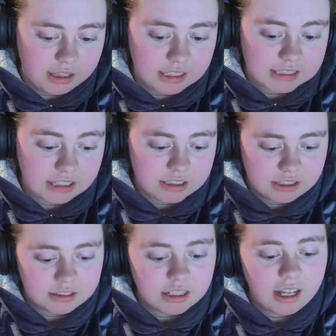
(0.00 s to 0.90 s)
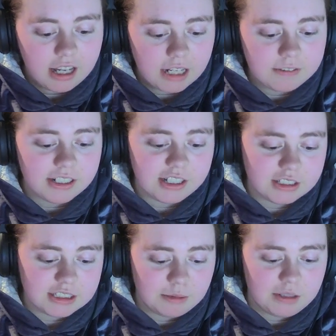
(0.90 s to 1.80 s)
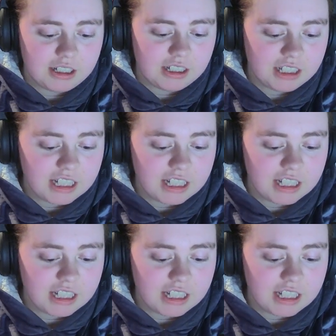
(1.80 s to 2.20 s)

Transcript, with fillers: let's get you settled. Henry, you take a break.